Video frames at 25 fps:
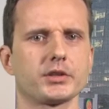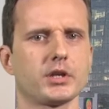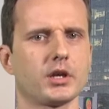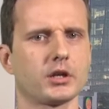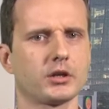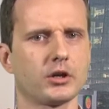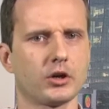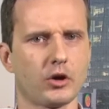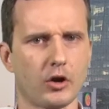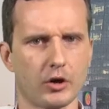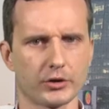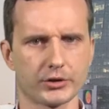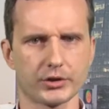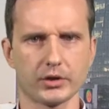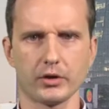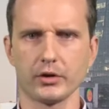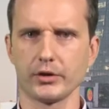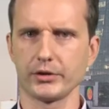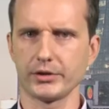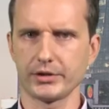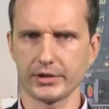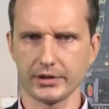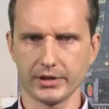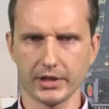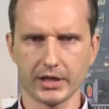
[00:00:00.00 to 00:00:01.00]
across
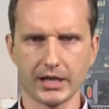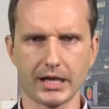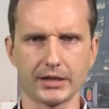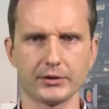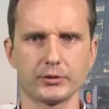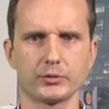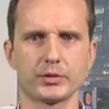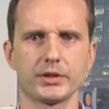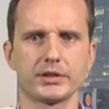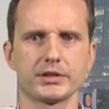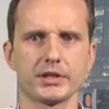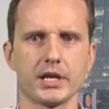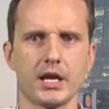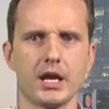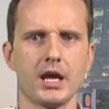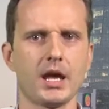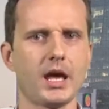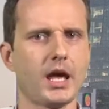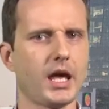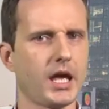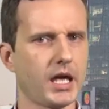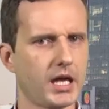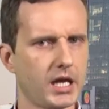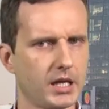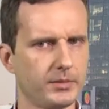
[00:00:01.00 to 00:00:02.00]
OECD countries
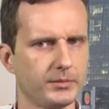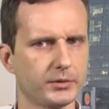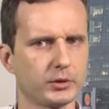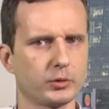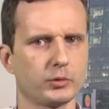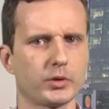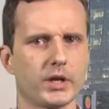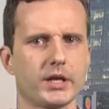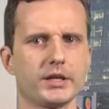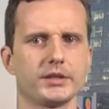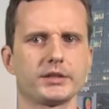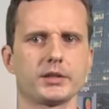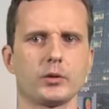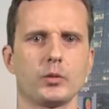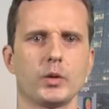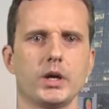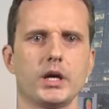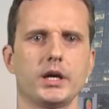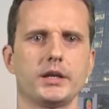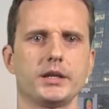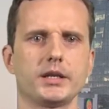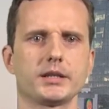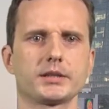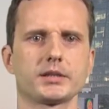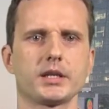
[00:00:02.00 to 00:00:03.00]
aim to raise
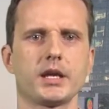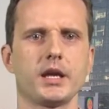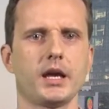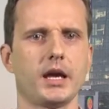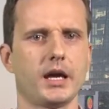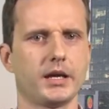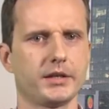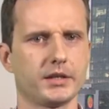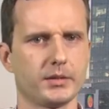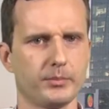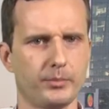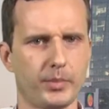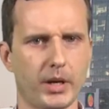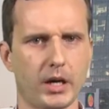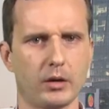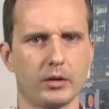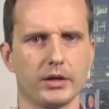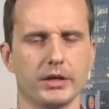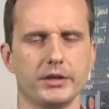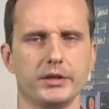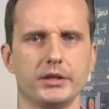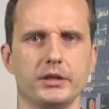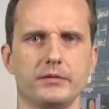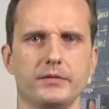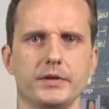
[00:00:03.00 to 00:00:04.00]
awareness and empower
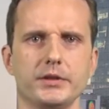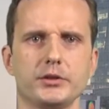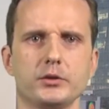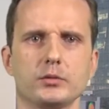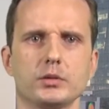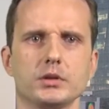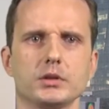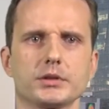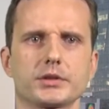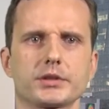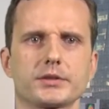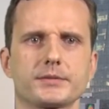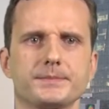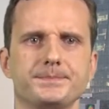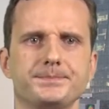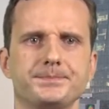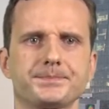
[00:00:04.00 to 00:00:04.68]
individuals.